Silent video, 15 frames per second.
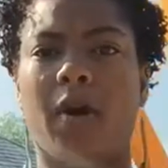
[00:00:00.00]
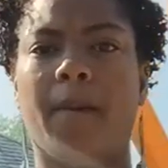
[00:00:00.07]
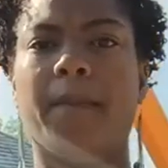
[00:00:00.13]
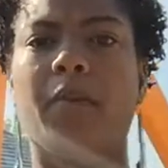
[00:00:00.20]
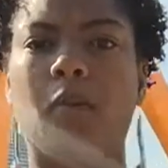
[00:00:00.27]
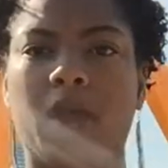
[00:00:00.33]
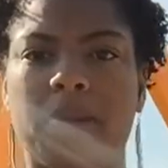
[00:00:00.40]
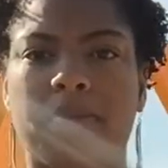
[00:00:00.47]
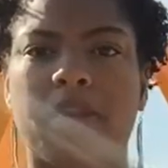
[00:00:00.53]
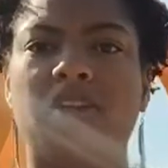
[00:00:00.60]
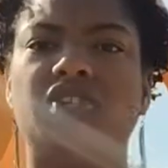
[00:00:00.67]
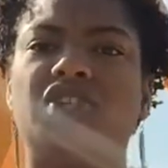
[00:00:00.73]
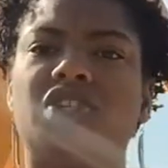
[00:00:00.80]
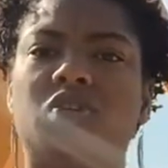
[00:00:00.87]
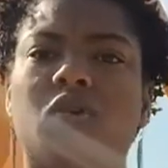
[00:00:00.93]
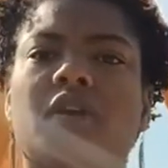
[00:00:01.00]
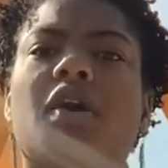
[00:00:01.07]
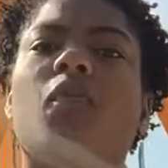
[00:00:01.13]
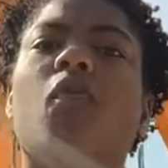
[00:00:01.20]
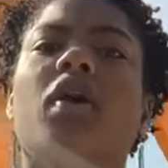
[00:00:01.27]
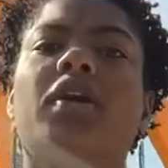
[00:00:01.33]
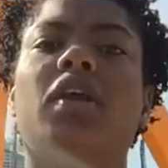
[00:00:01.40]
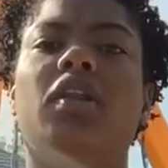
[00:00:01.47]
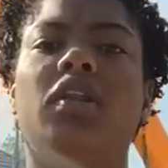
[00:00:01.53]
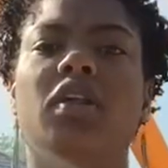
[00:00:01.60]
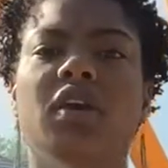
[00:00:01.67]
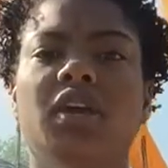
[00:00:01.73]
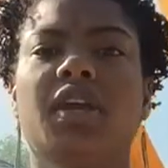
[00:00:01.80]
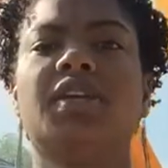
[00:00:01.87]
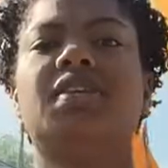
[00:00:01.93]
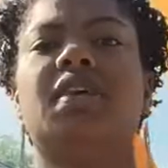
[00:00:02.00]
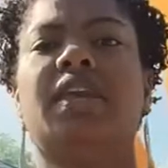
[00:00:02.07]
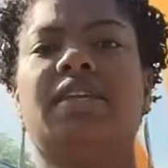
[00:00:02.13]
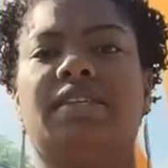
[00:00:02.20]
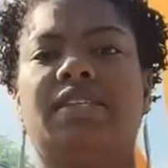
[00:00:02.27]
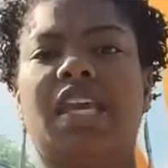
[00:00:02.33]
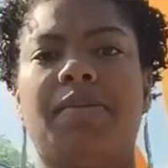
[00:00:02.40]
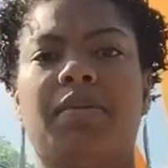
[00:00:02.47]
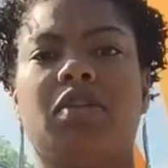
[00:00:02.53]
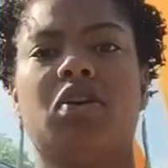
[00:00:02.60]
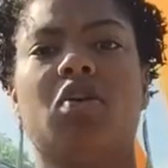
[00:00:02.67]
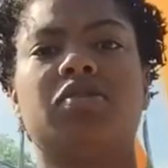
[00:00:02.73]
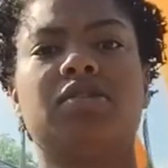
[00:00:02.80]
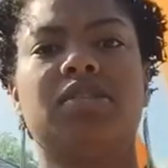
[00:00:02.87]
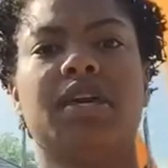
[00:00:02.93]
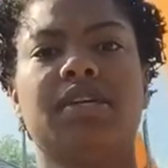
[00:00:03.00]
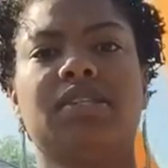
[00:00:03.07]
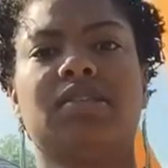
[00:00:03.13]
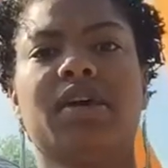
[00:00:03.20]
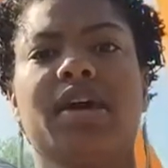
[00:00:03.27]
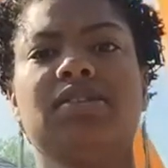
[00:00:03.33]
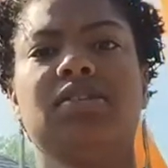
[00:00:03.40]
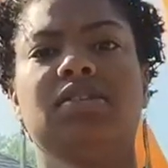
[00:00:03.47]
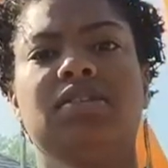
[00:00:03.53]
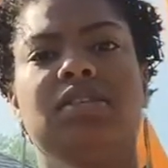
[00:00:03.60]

appointment, she's going to want to look and examine those test locks to